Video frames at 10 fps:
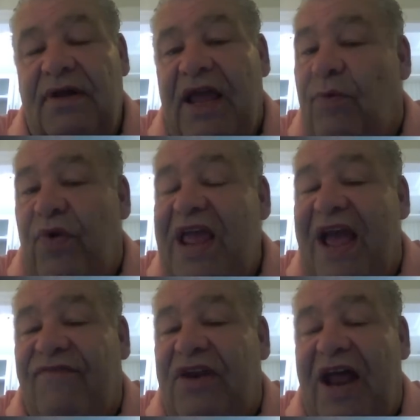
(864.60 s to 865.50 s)
And we
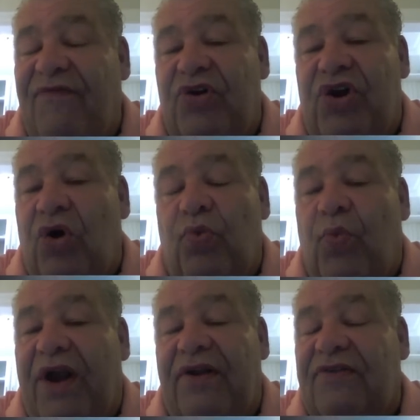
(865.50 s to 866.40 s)
have never known
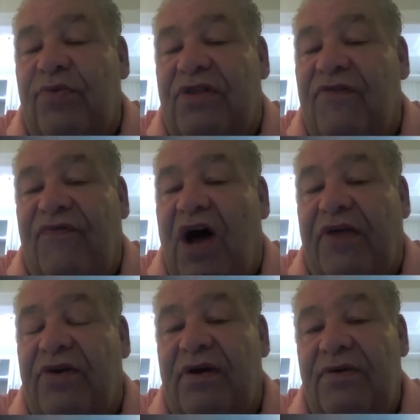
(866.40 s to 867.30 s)
oneness with the
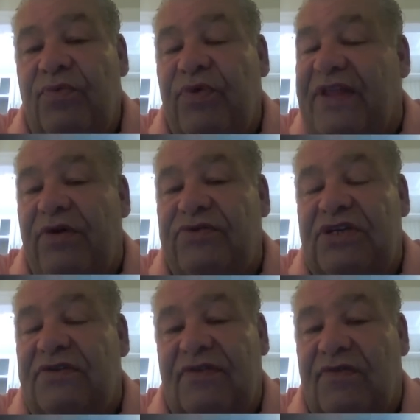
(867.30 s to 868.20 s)
Father without
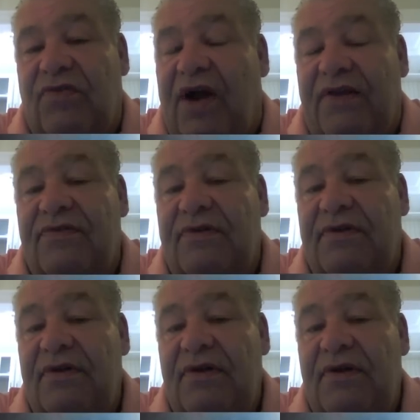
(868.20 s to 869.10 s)
Jesus Christ.
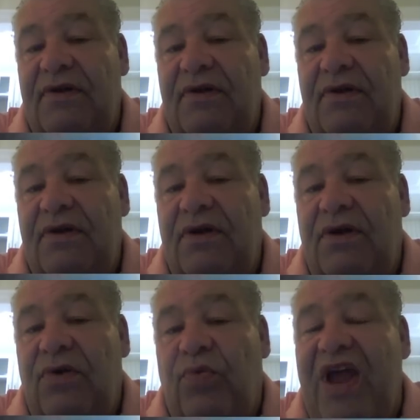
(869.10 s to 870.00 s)

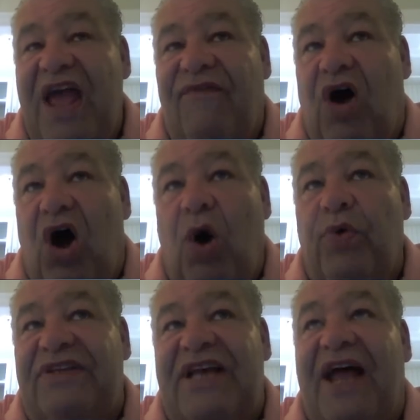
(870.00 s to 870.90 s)
We have
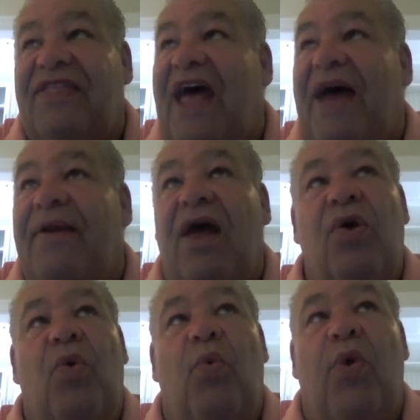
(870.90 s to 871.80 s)
always had that,
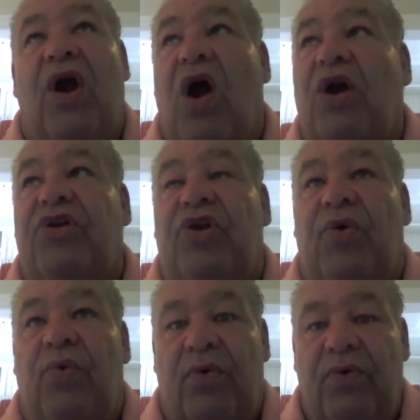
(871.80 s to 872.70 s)
where are you?
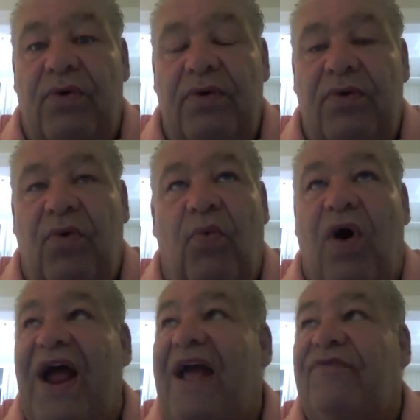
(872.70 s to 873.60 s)

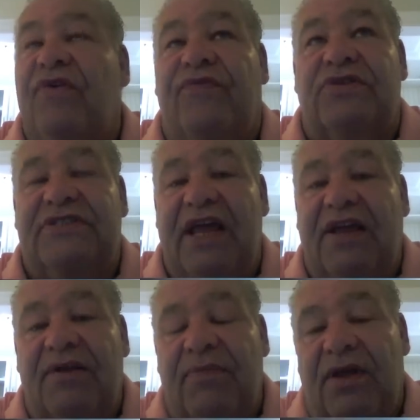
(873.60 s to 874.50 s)
Why have you
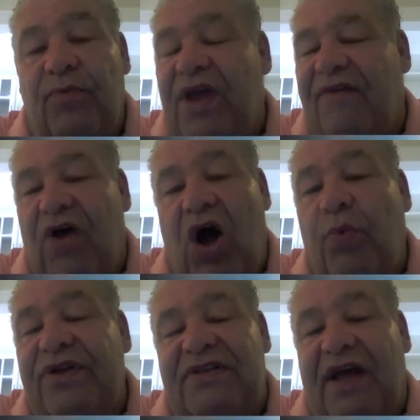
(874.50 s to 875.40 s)
forsaken me? We have
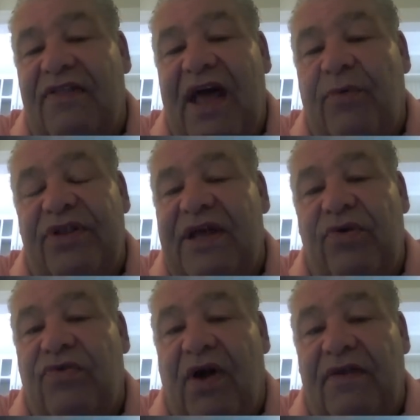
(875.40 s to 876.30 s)
always had that
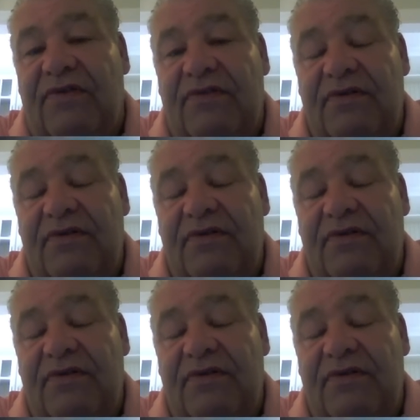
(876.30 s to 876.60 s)
without Christ.